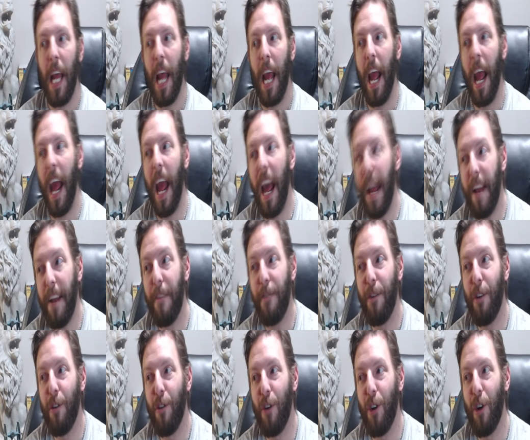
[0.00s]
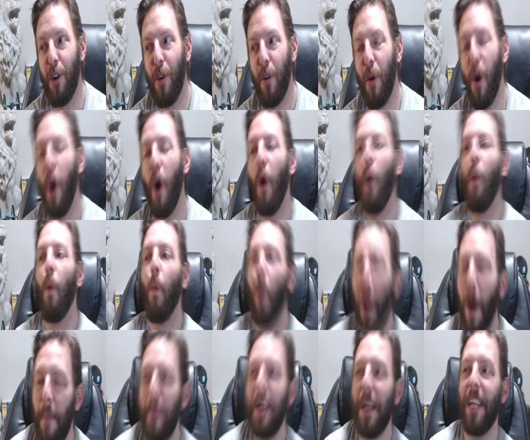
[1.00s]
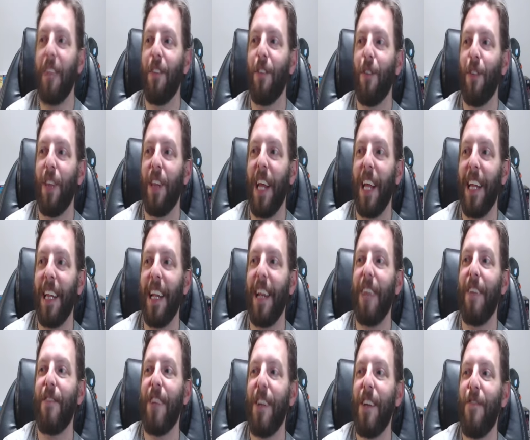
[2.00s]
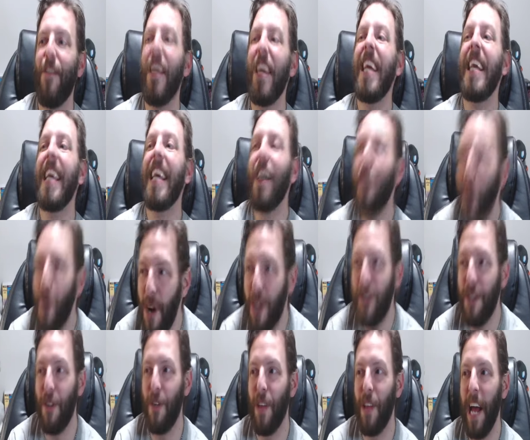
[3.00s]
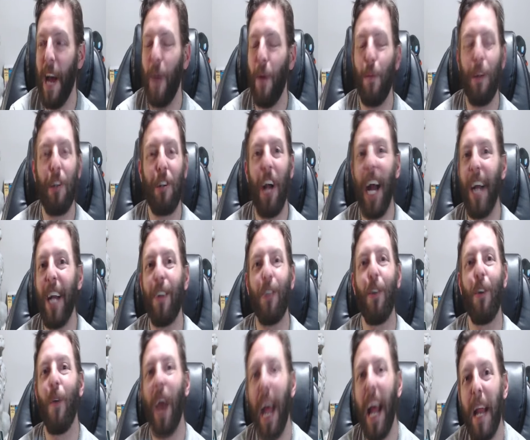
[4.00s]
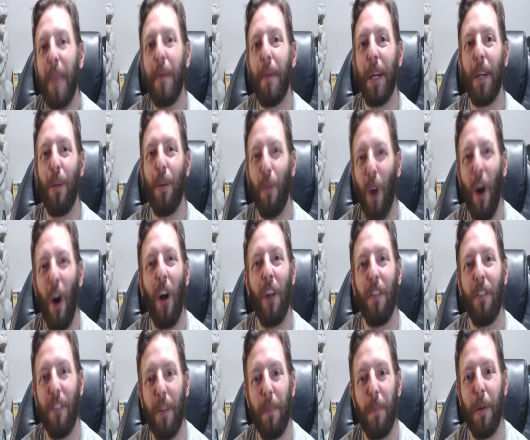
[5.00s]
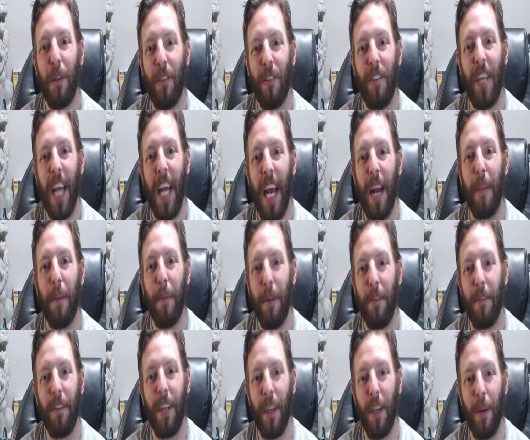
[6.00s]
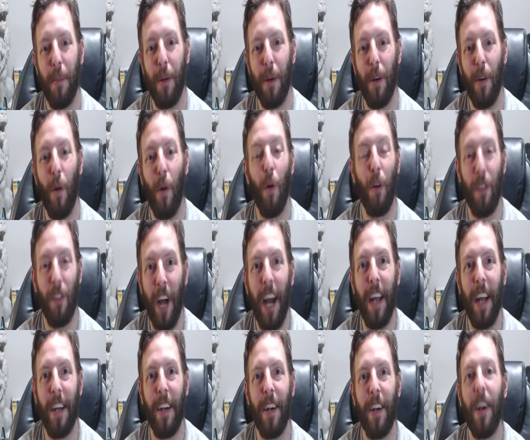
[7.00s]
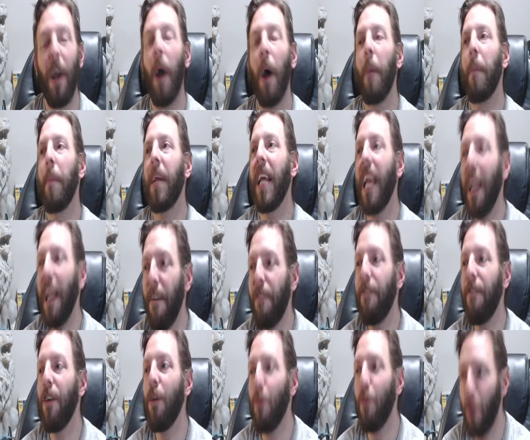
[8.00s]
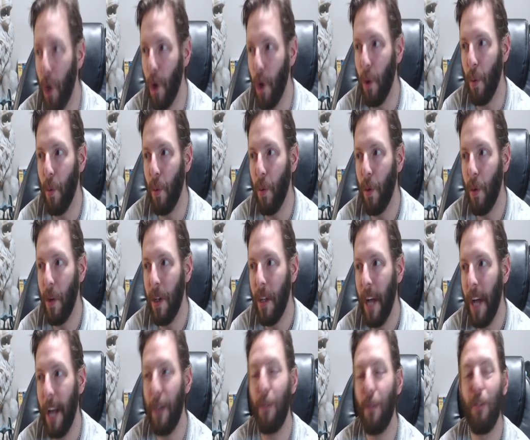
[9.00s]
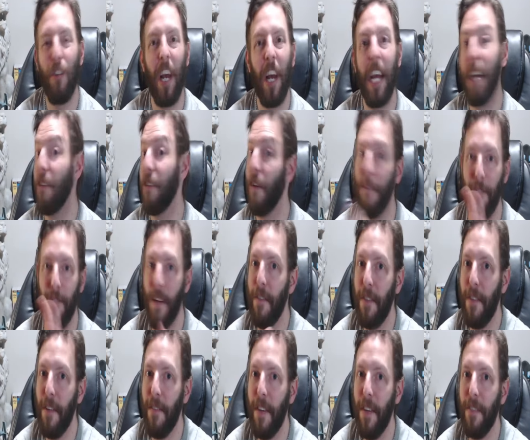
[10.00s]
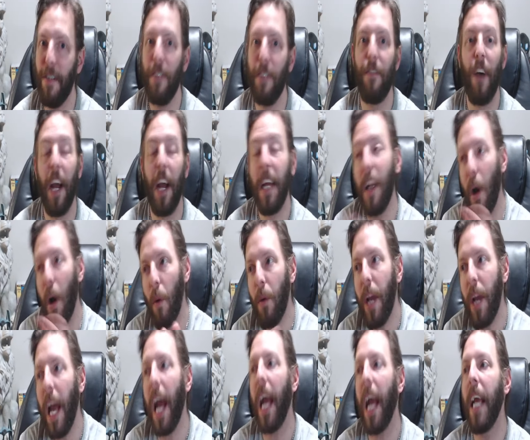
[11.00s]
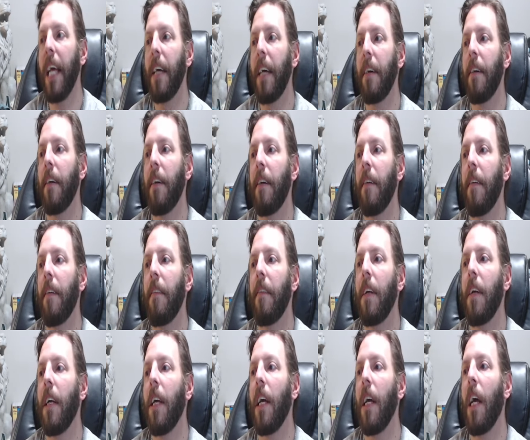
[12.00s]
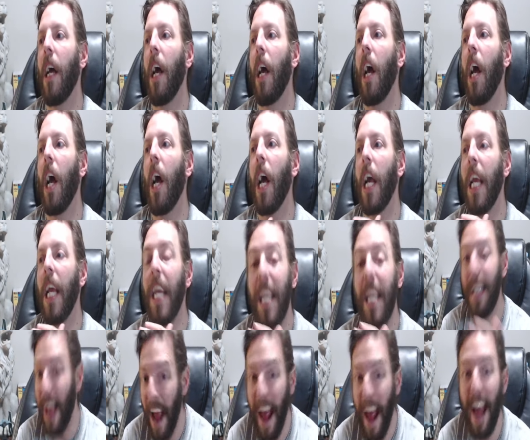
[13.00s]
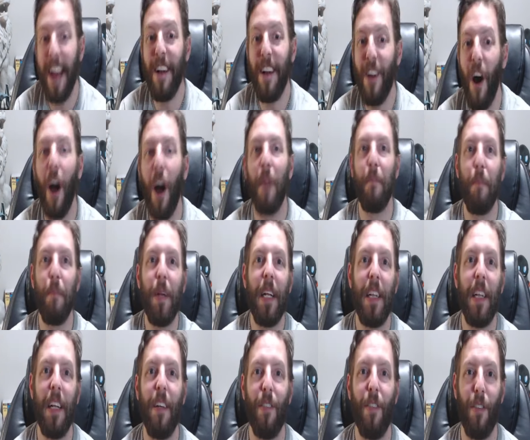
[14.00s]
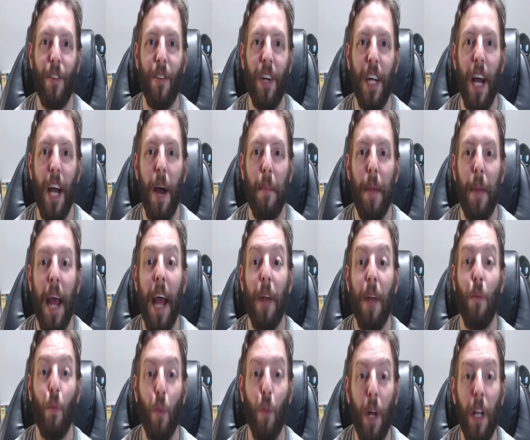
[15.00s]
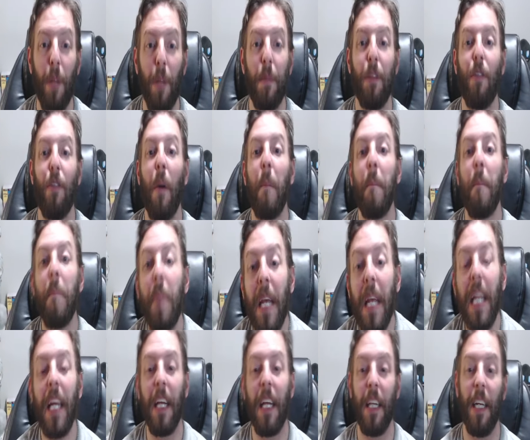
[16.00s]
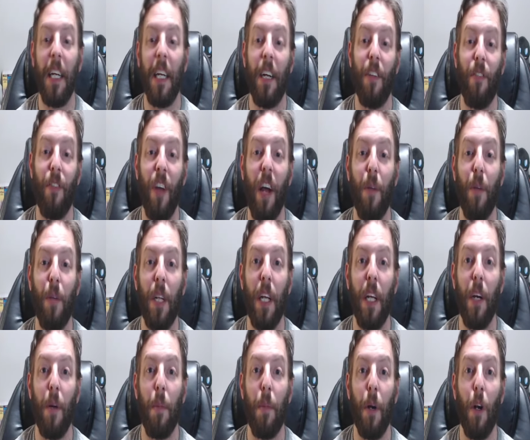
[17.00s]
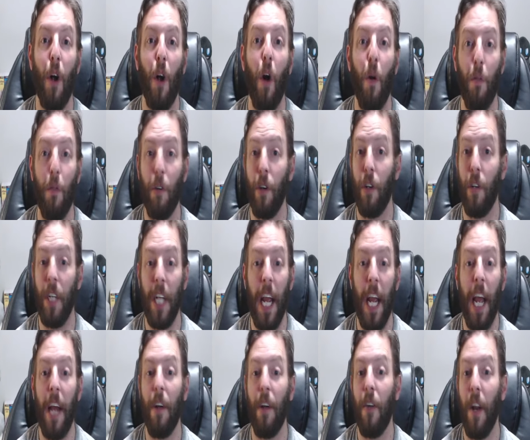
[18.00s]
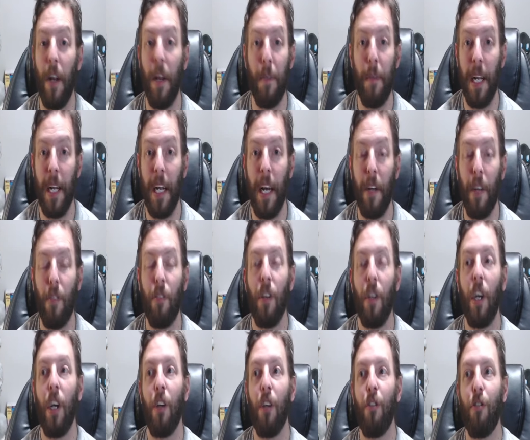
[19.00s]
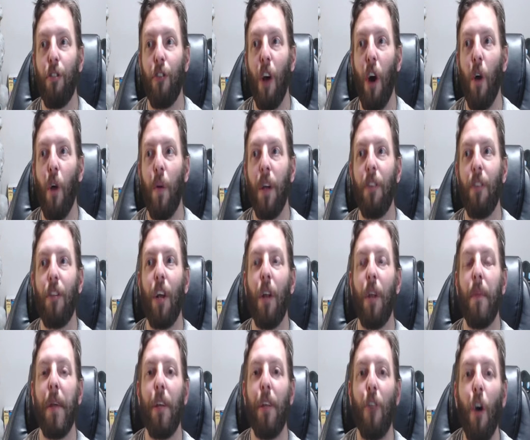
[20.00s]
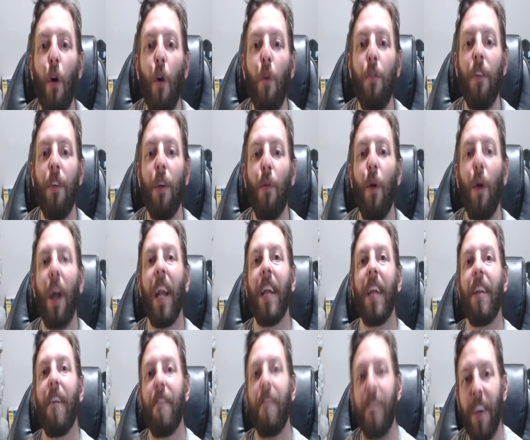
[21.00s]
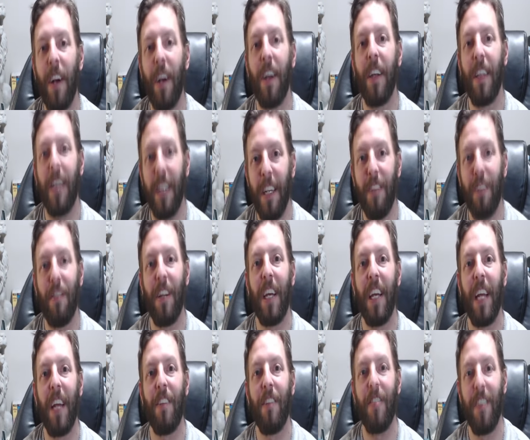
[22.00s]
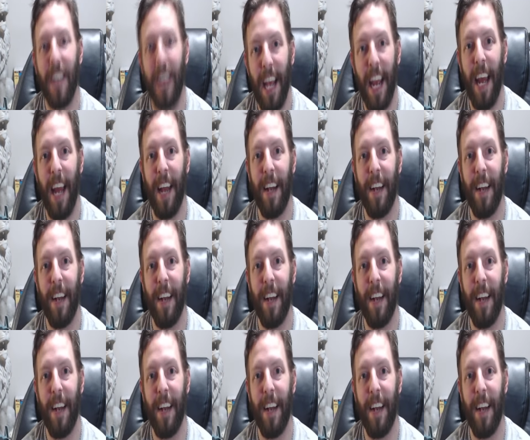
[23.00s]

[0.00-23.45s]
And if you do, What makes you think that even if he could do that, which I don't know anybody who honestly puts Yan above Gilbert or Tiger, but if you do, and you say it's a 50-50 fight, okay, he cannot beat these three up, and Willem is immediately going to side with Gilbert over Yan or anybody else, so it's going to be 2v1 at the very least against Yan.